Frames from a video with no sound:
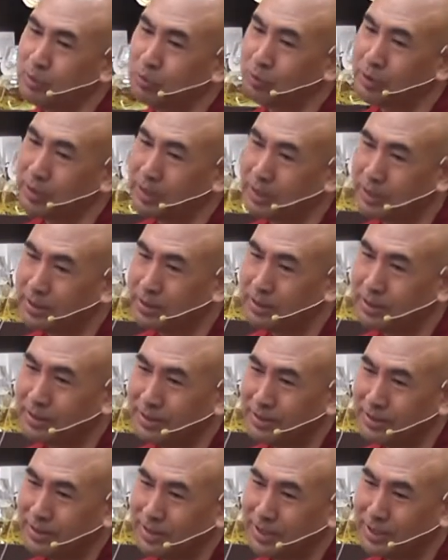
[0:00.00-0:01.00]
I'm just looking
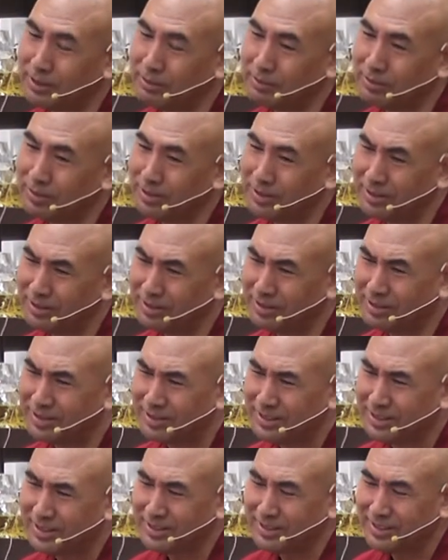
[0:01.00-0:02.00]
at, I
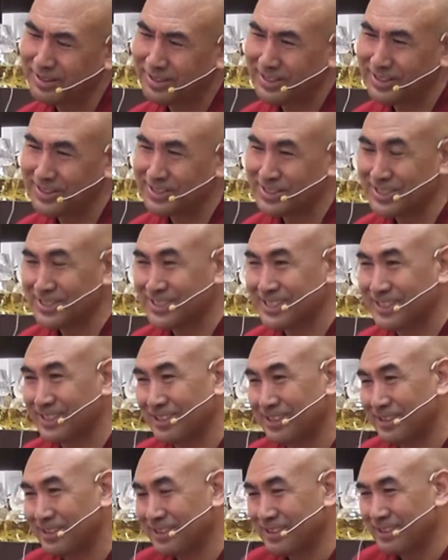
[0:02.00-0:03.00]
thought,
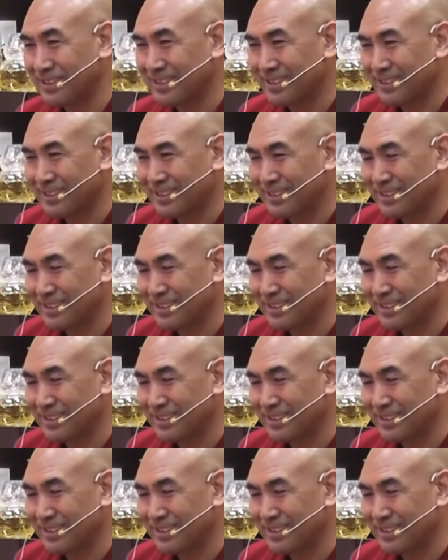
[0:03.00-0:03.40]
interesting.